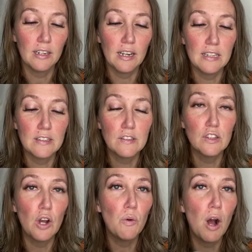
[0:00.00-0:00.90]
It's
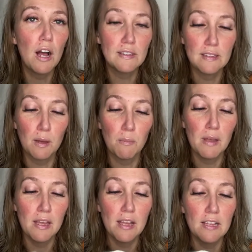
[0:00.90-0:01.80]
so awesome
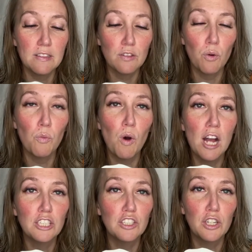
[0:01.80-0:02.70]
to
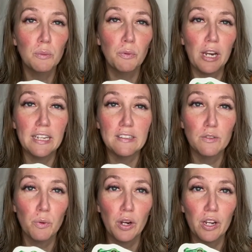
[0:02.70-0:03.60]
watch their
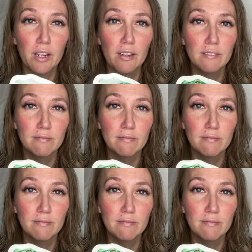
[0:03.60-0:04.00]
brains work.